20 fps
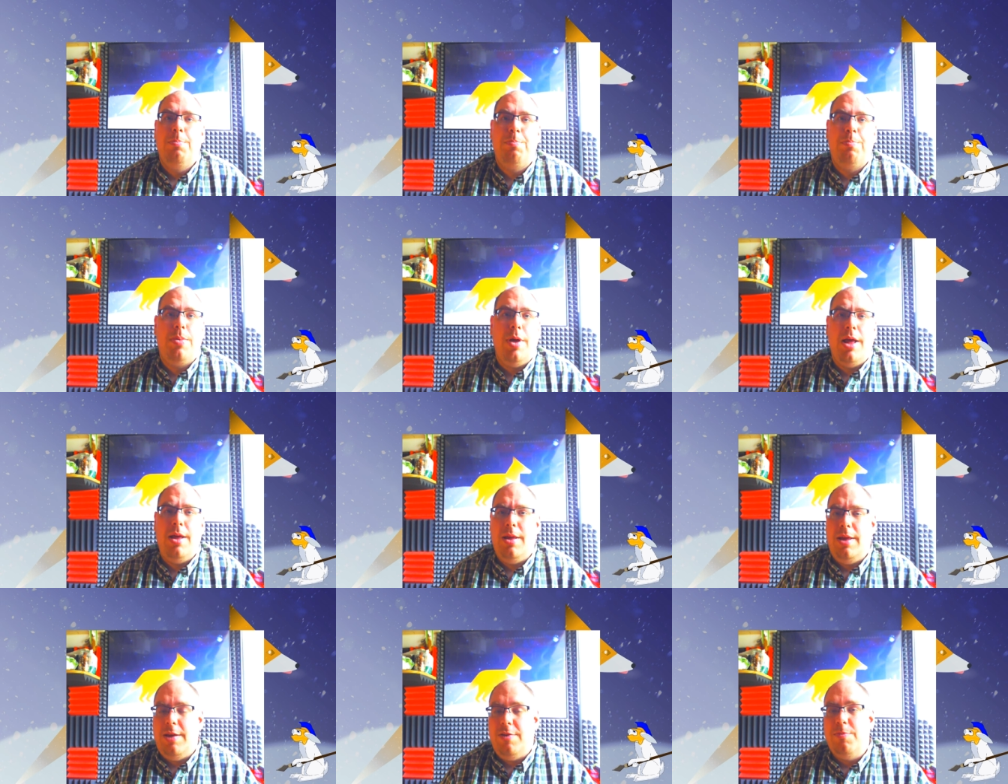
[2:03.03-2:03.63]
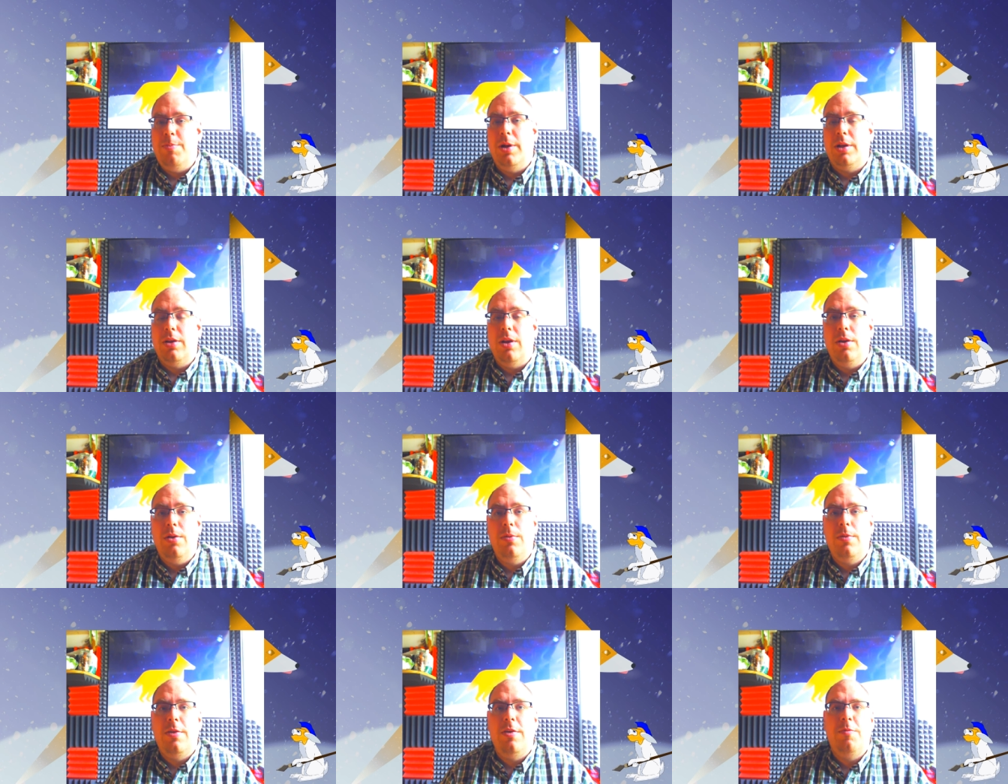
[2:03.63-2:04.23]
but if
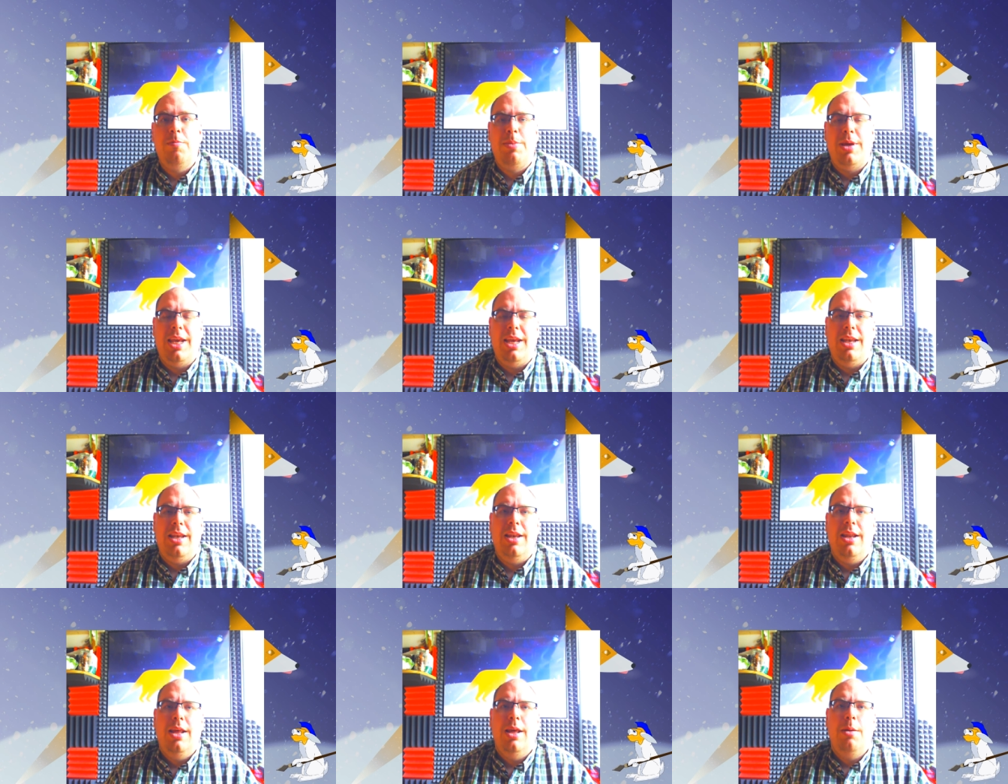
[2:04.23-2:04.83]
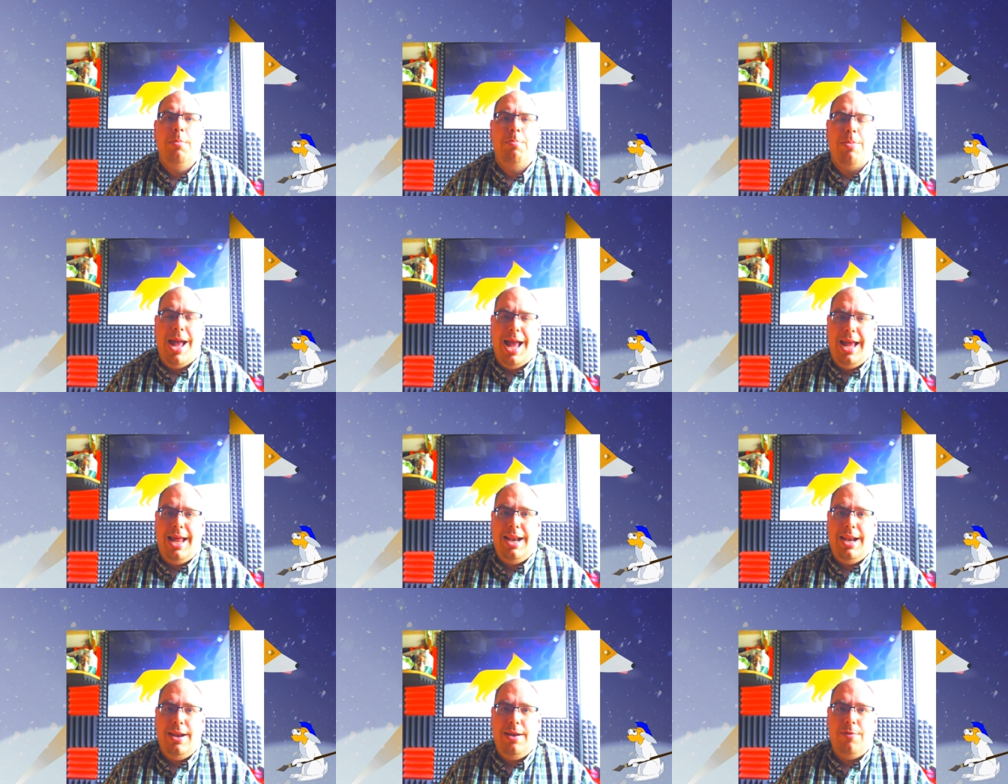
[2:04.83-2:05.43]
McDonald's have been
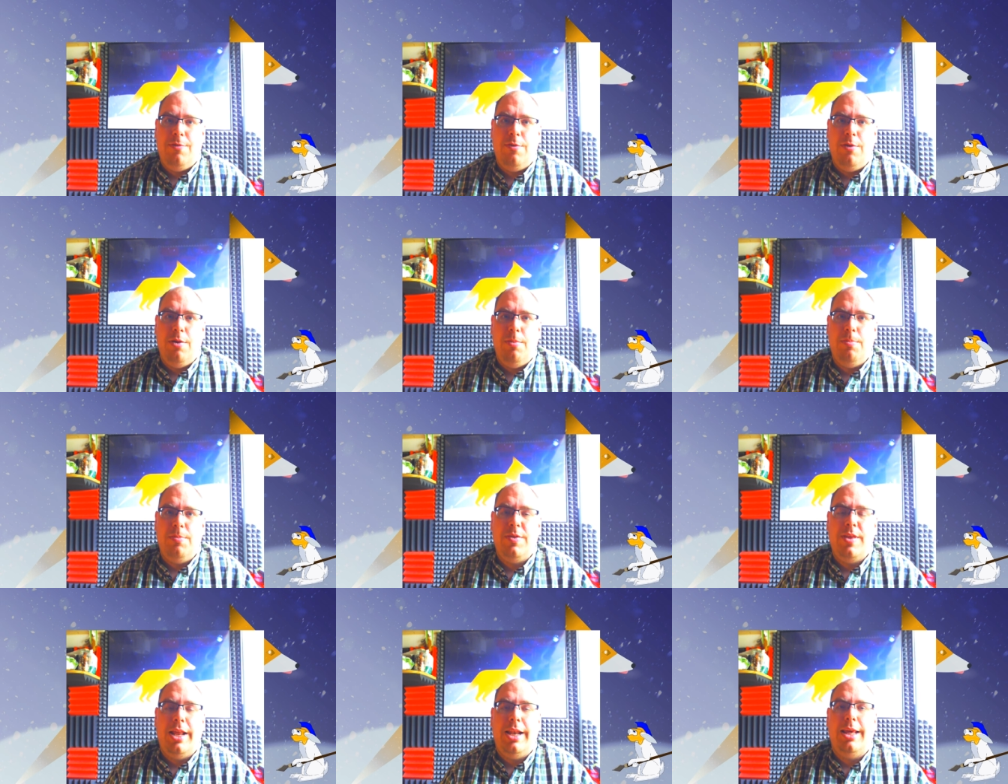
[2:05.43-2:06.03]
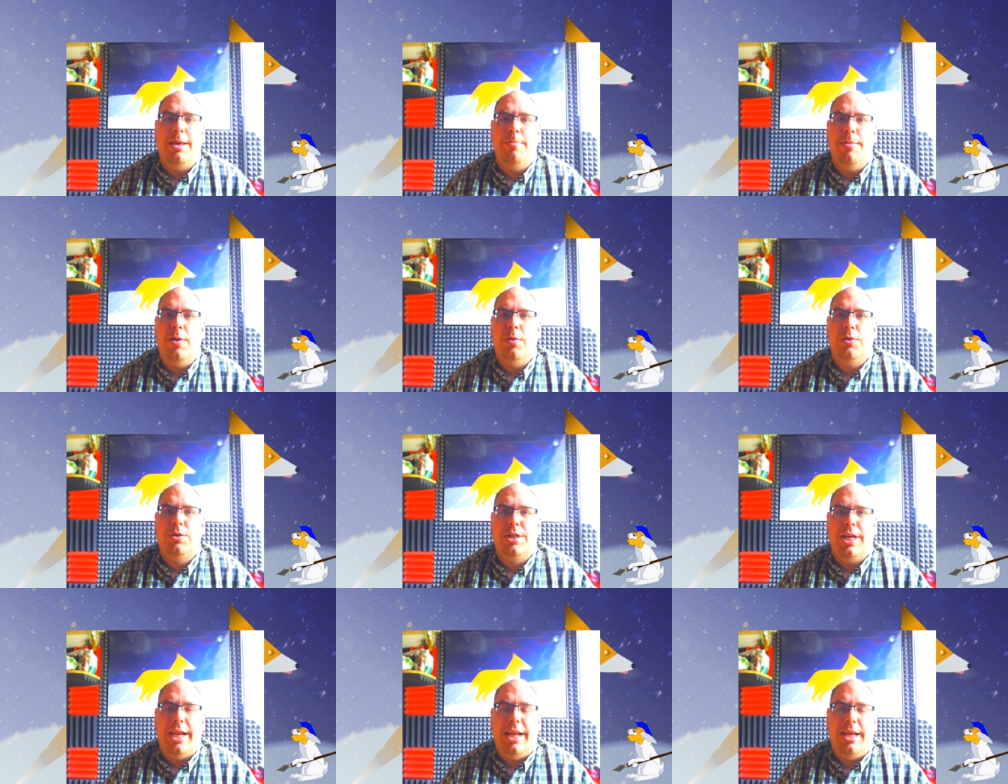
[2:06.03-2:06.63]
banned from selling
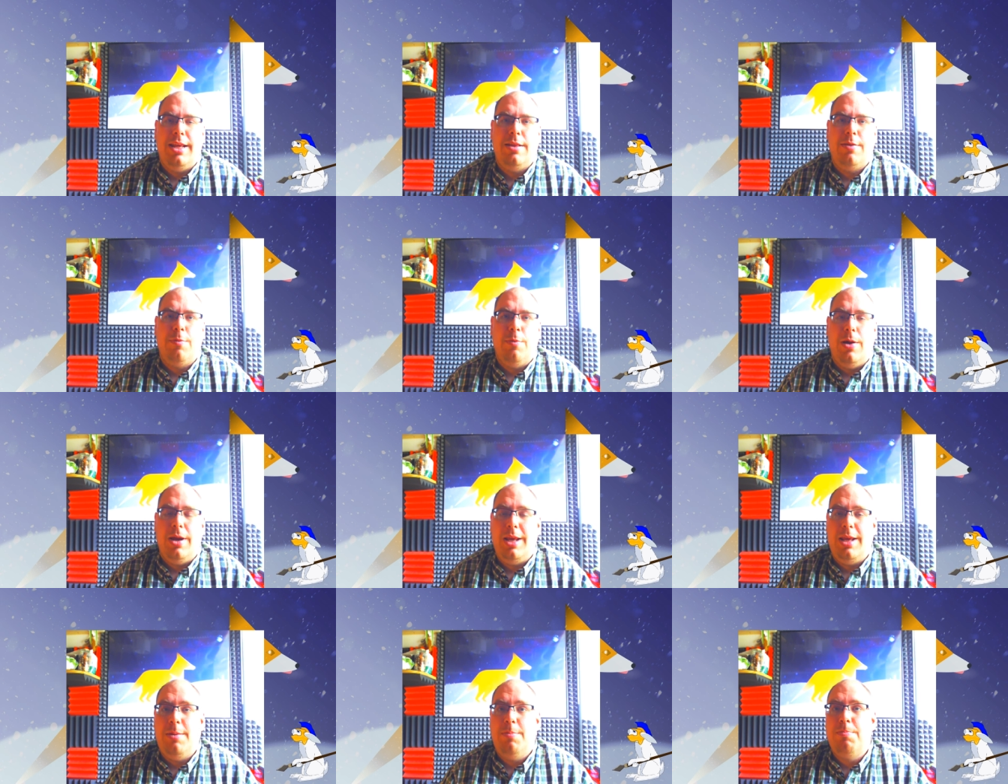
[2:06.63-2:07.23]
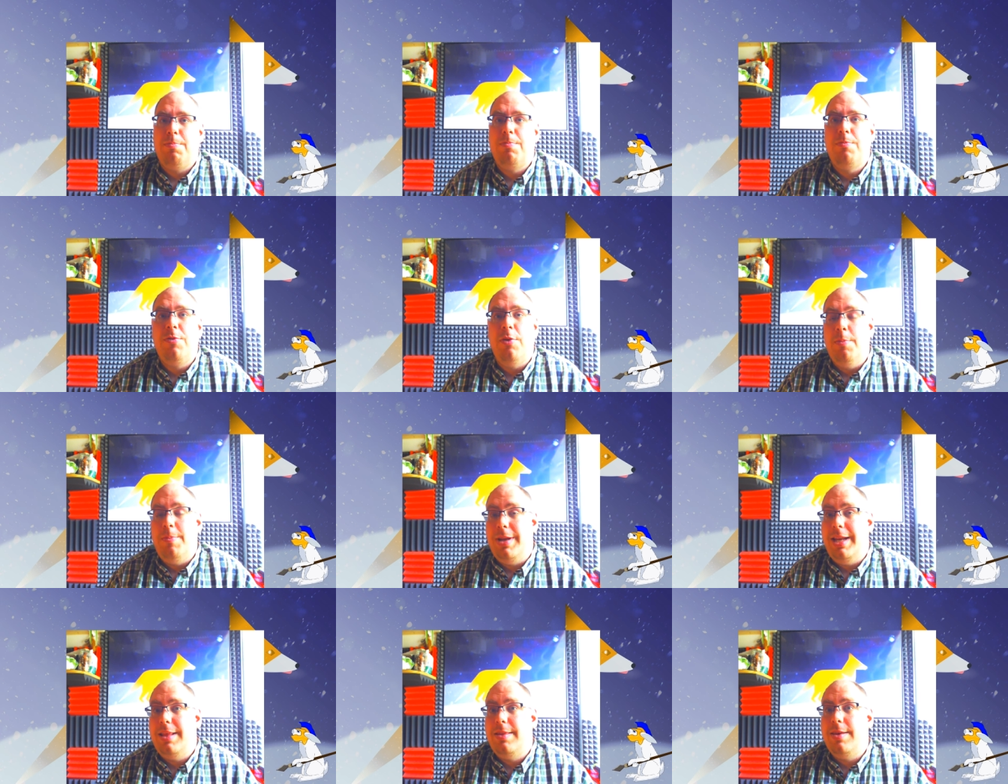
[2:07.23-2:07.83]
milkshakes, right, for
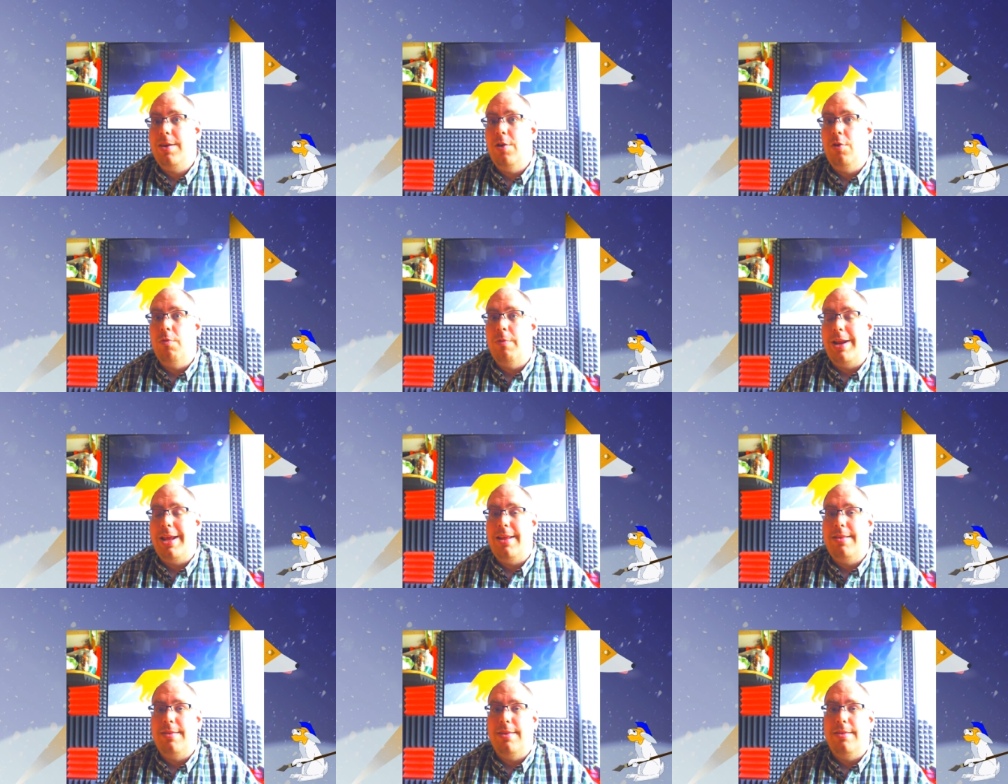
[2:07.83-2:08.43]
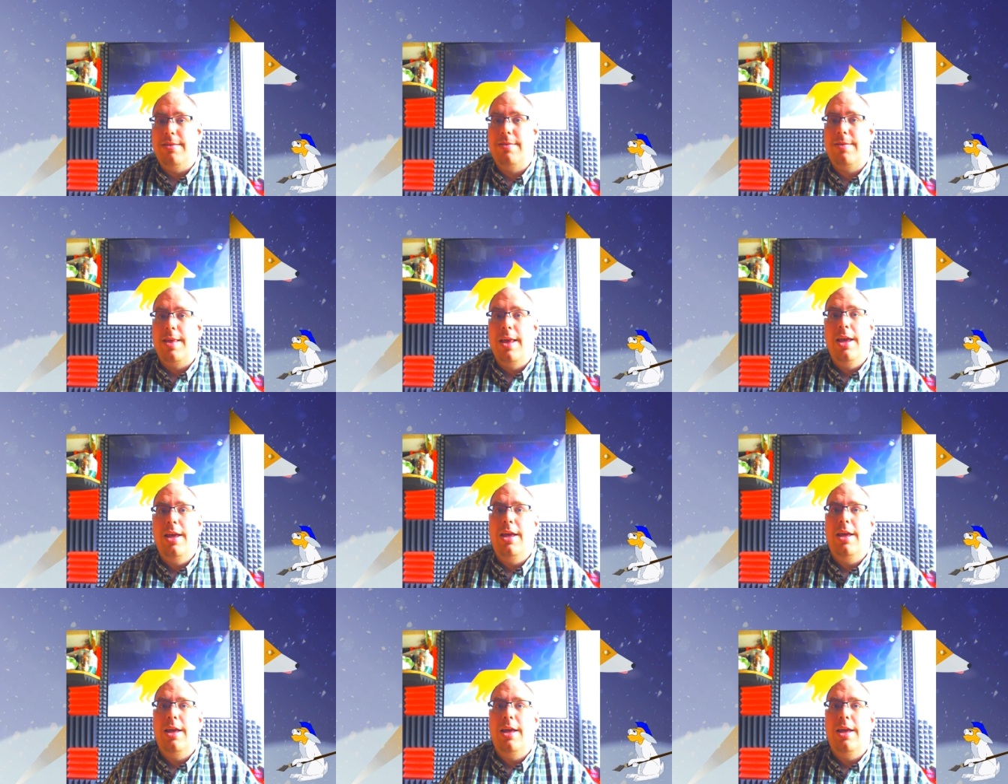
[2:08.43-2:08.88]
political reasons,